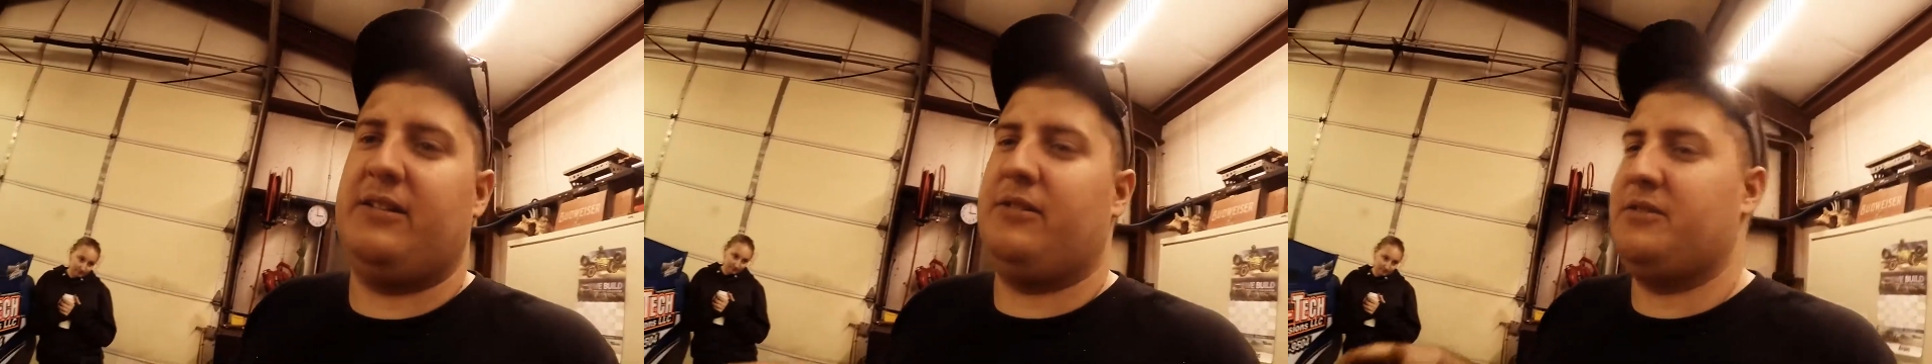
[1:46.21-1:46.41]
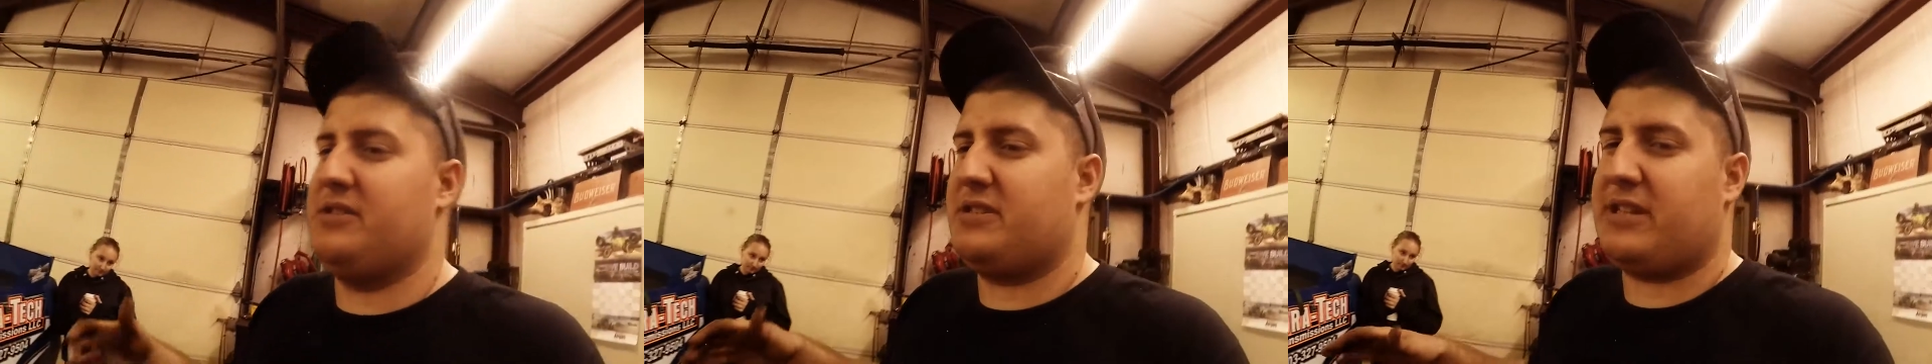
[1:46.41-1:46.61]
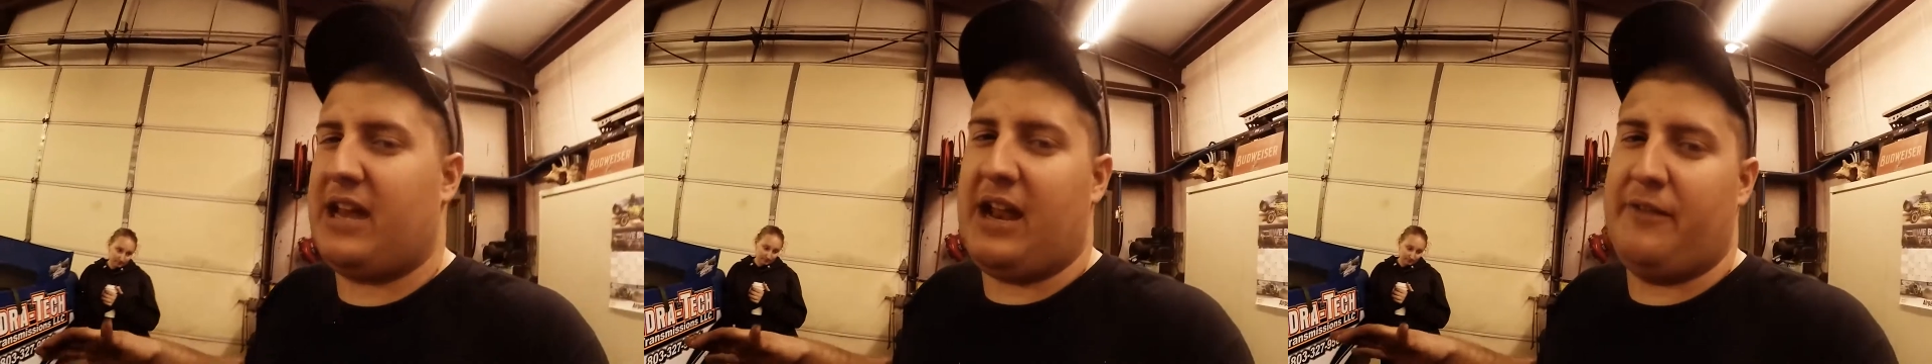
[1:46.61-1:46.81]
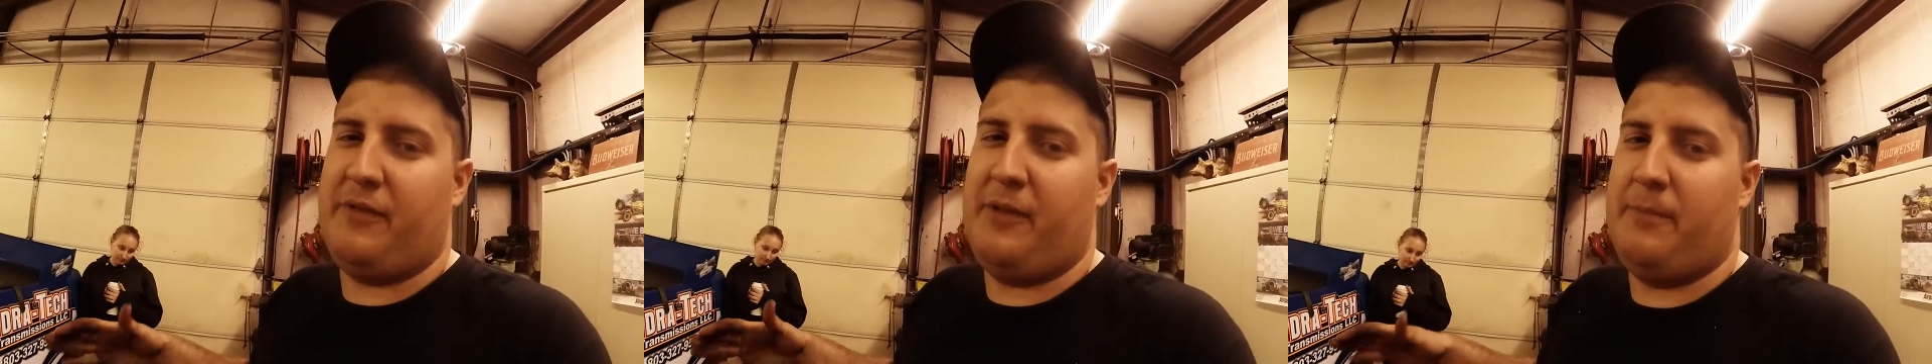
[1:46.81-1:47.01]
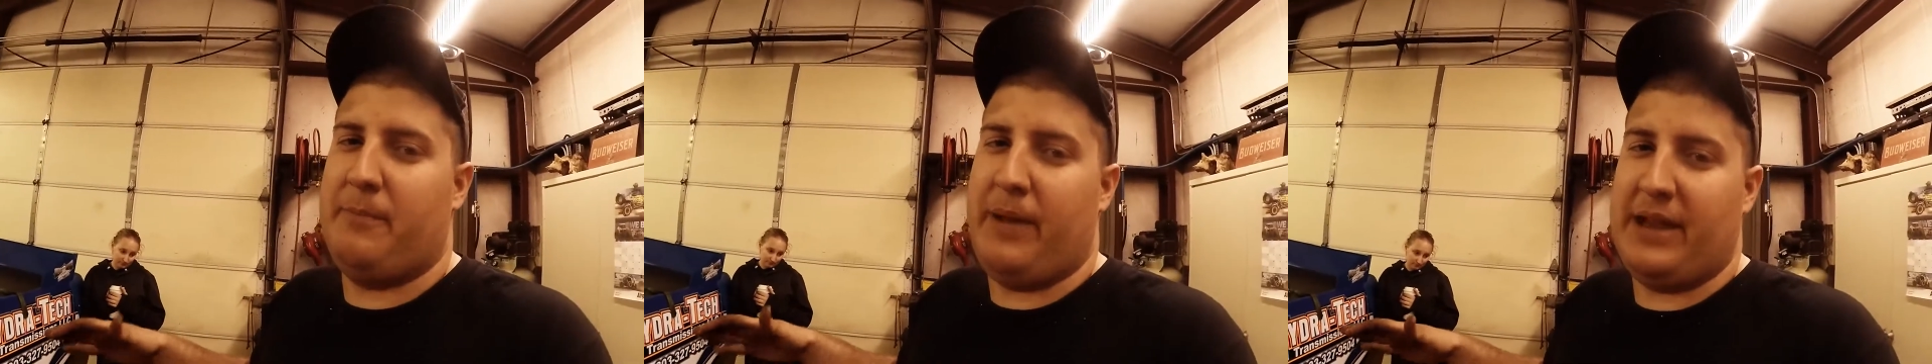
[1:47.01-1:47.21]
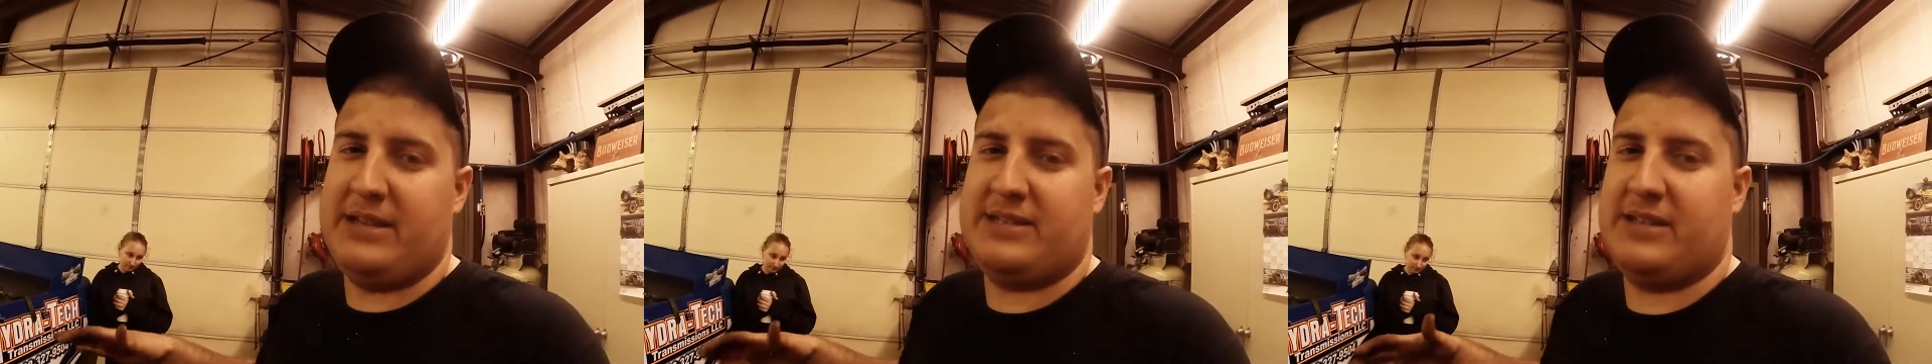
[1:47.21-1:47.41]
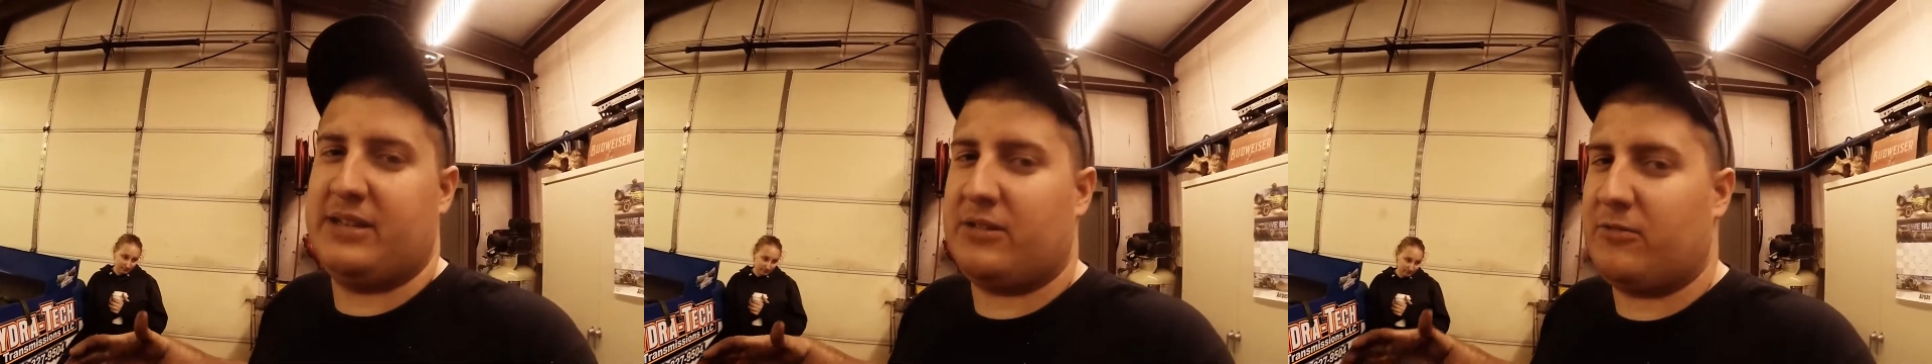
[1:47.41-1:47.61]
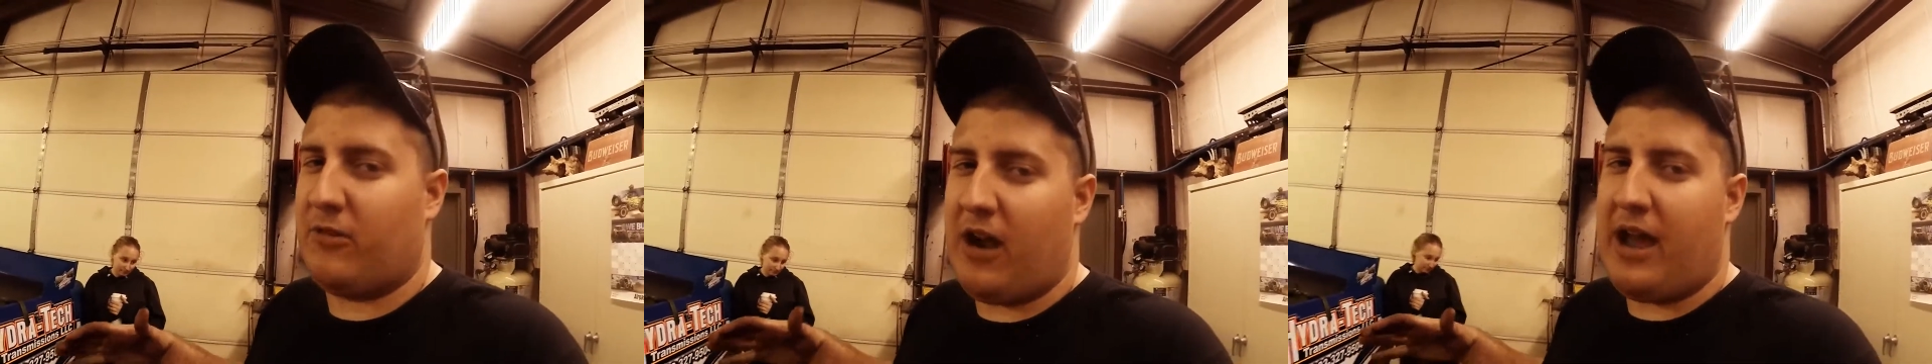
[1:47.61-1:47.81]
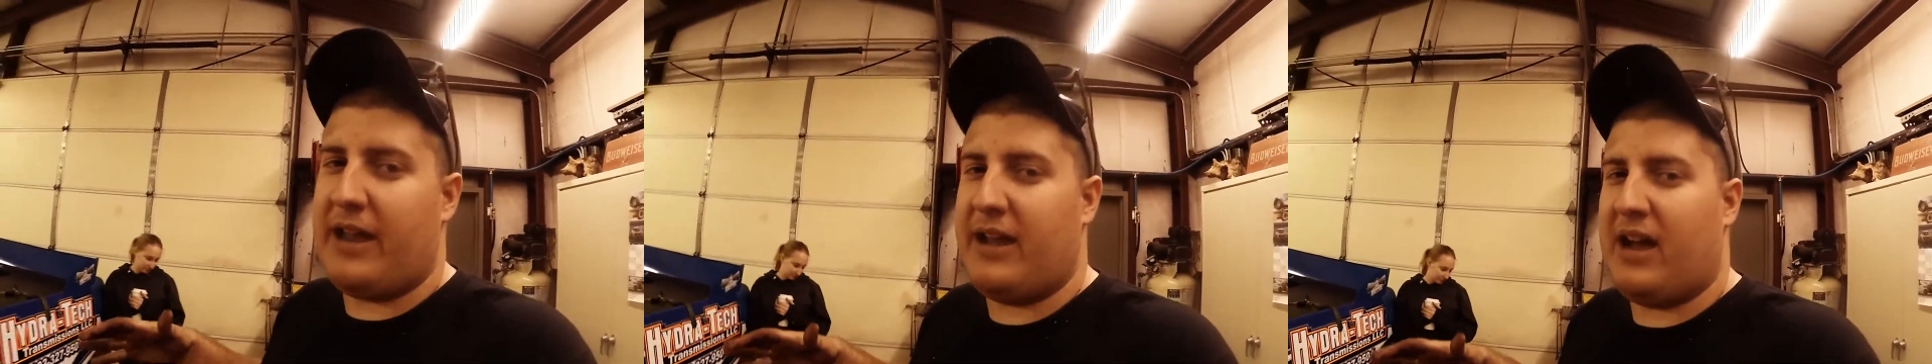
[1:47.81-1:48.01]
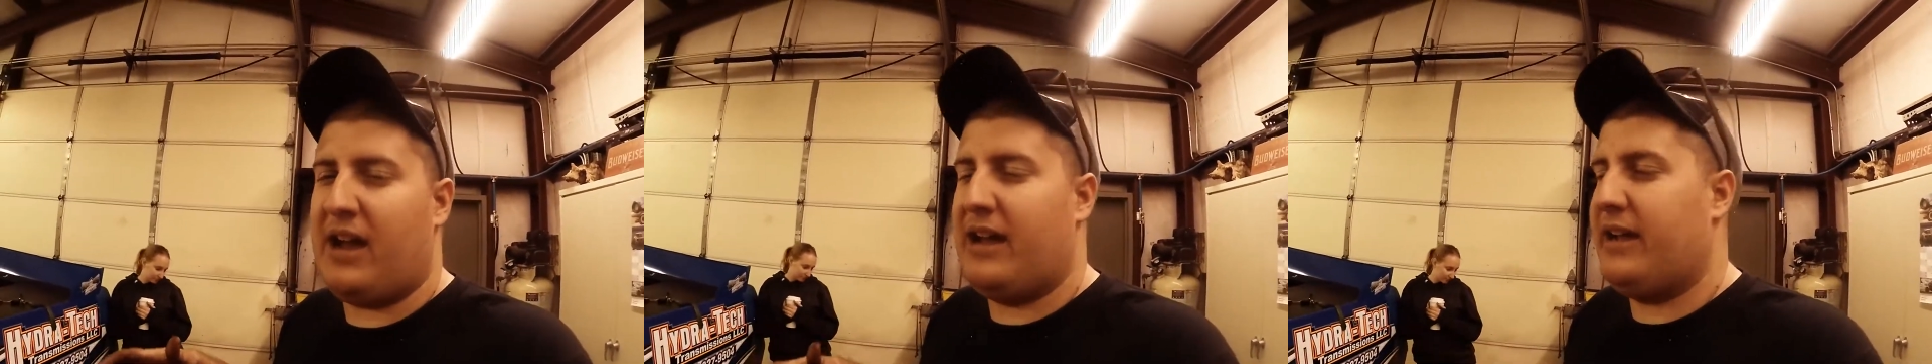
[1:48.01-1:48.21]
or just kind of a basic ride
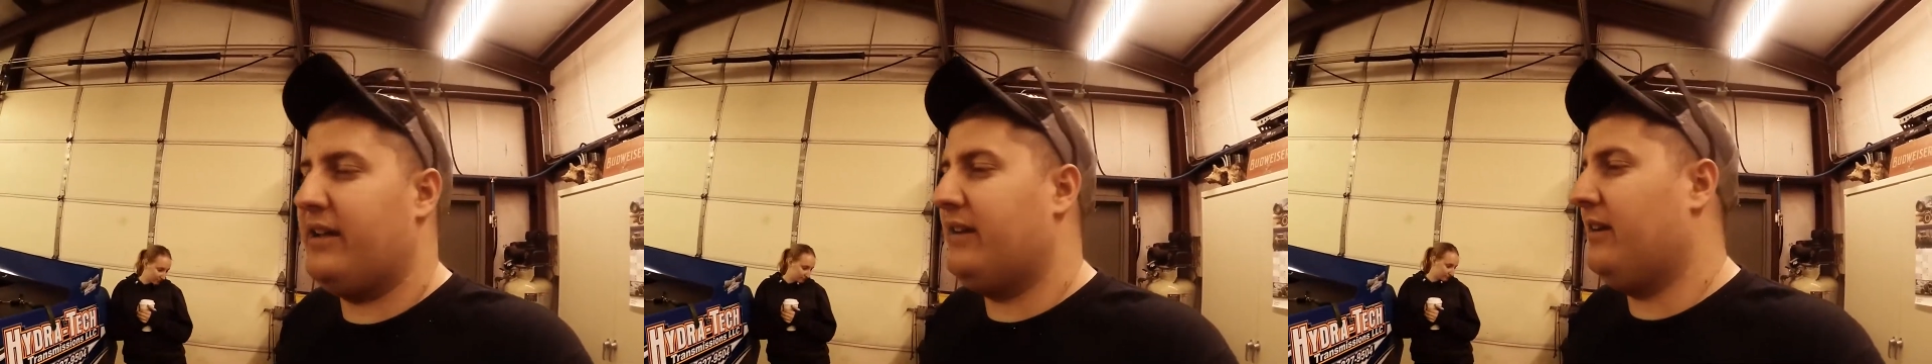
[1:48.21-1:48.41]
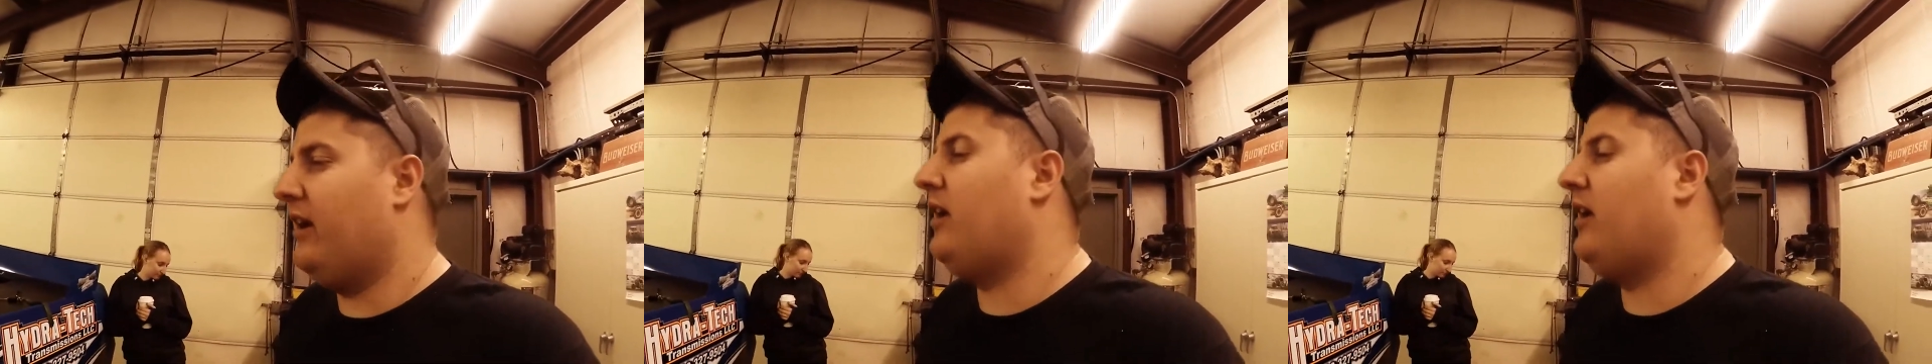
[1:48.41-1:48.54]
height.